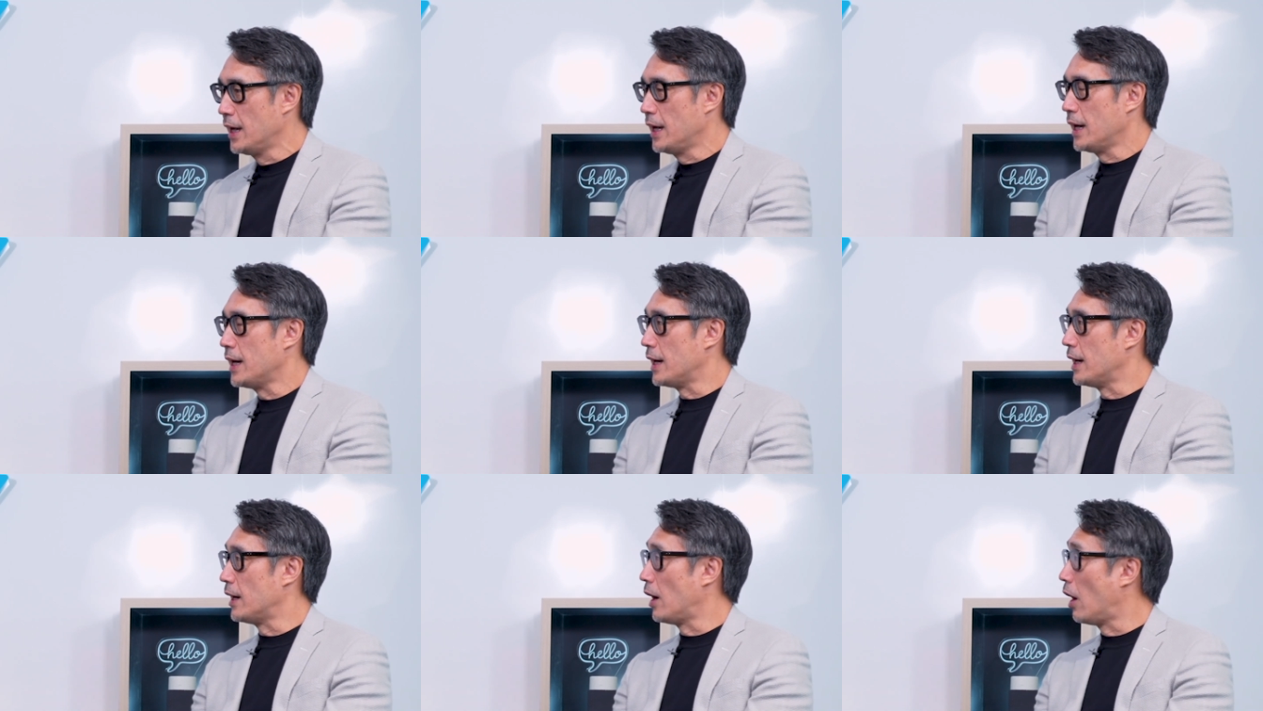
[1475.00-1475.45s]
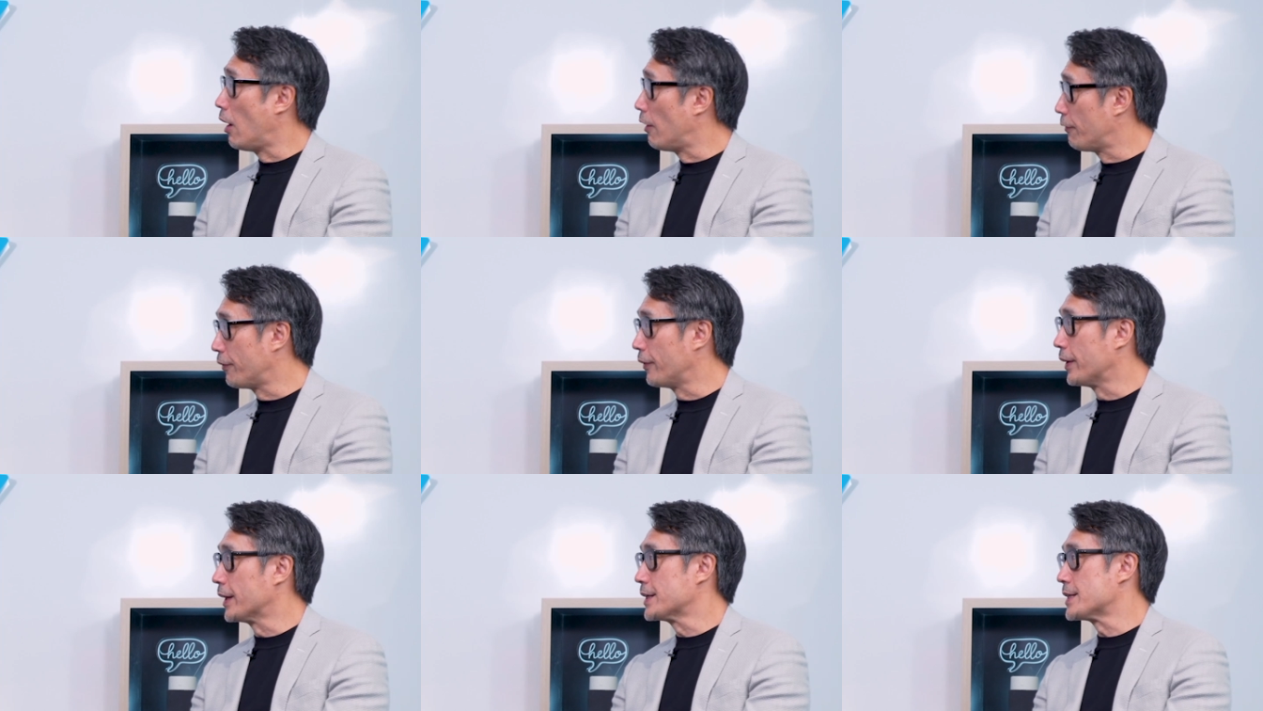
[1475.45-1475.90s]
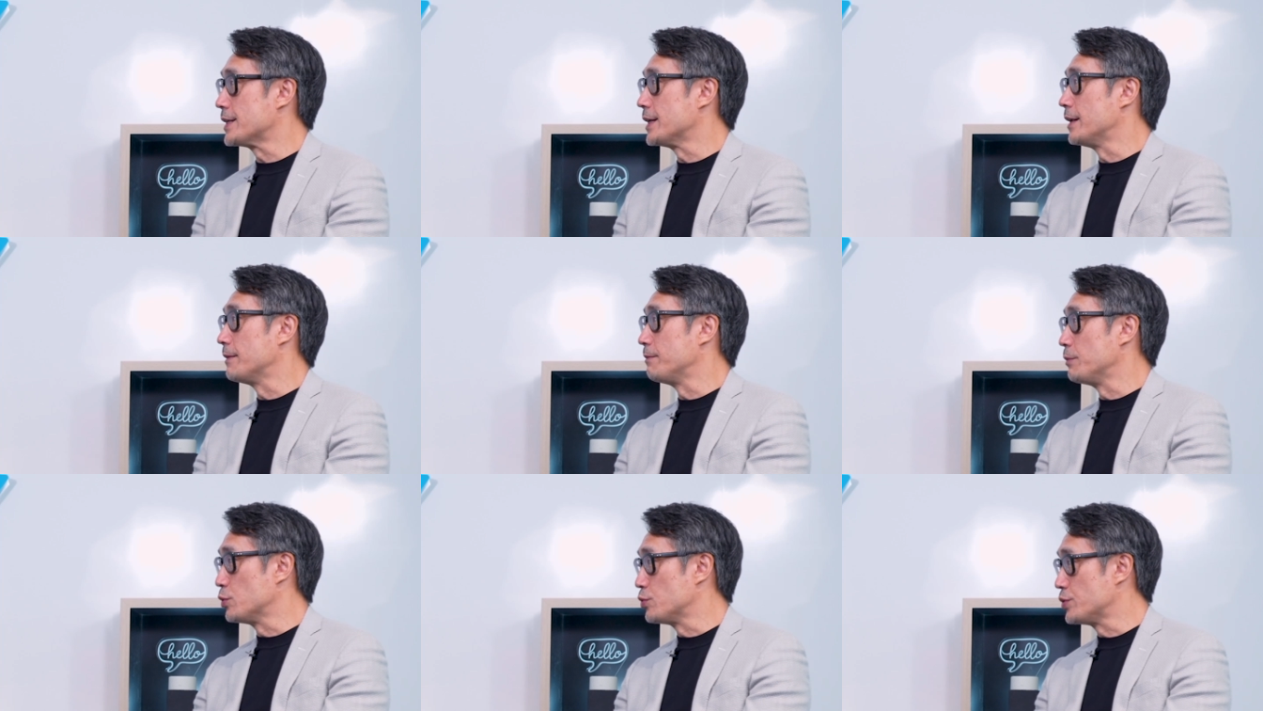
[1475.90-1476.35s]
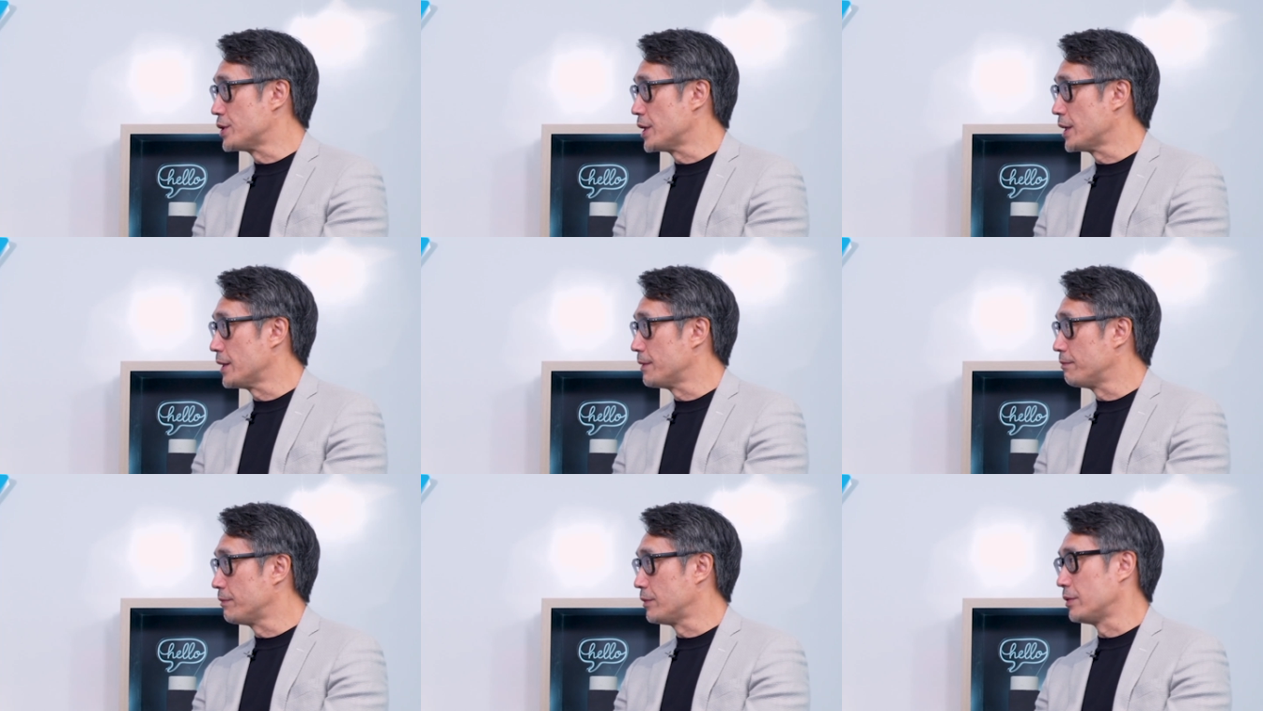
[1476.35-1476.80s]
uh, offerings in the
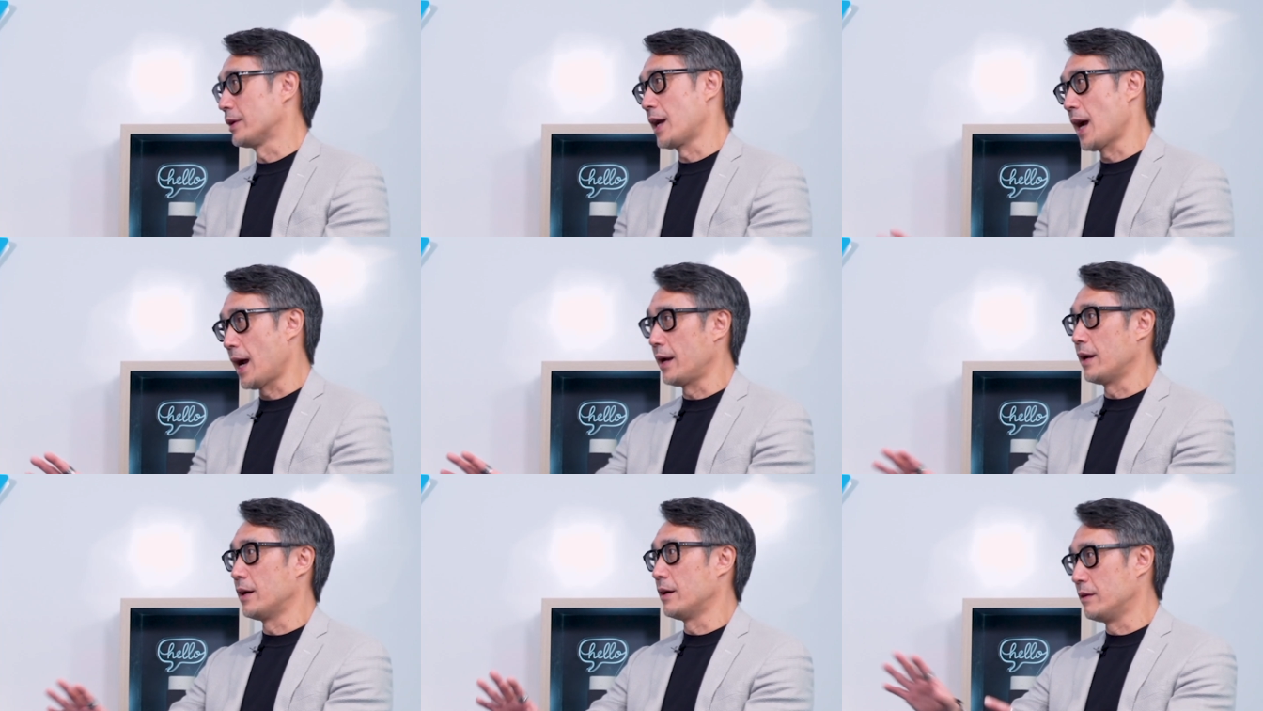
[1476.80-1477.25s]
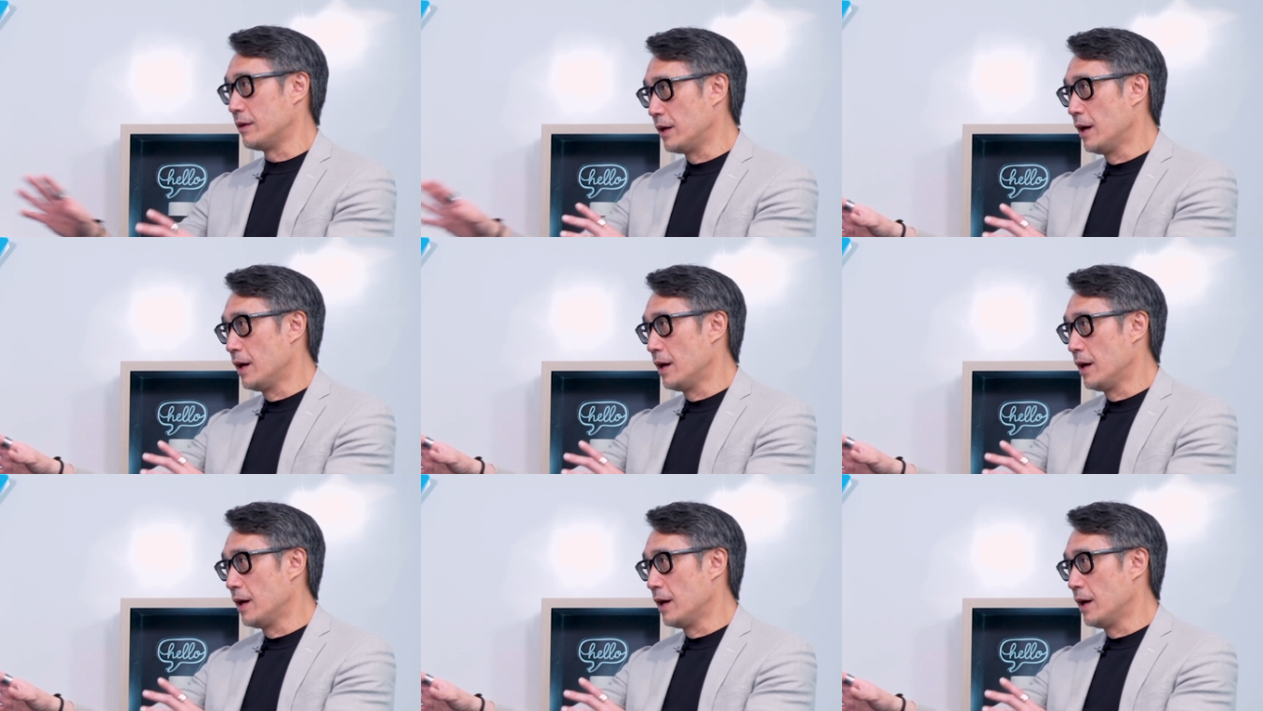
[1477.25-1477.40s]
museum to kind of